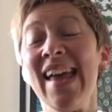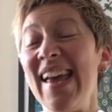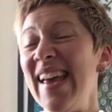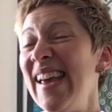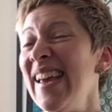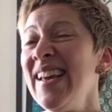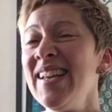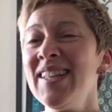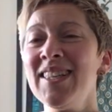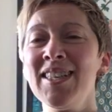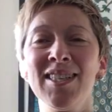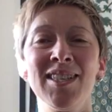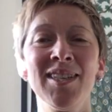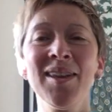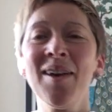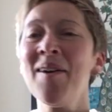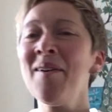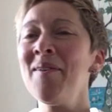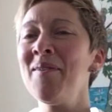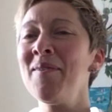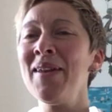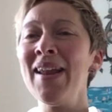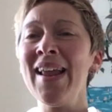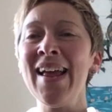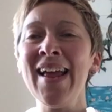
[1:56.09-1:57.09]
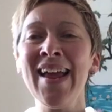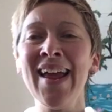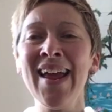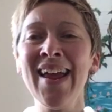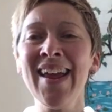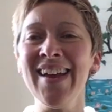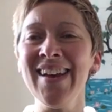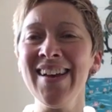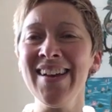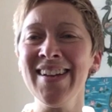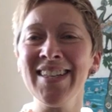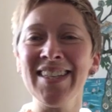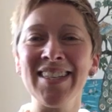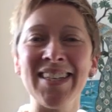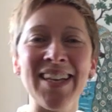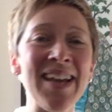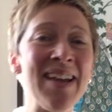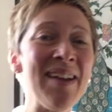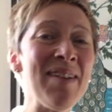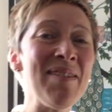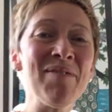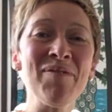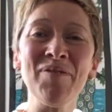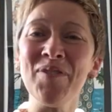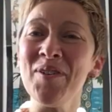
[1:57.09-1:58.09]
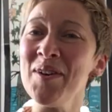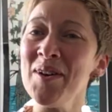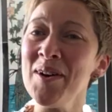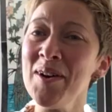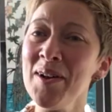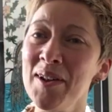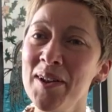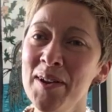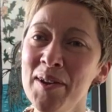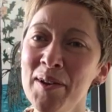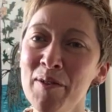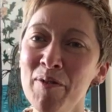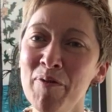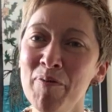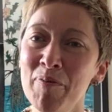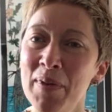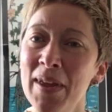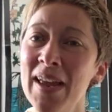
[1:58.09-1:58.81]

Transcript: It's only a tin full of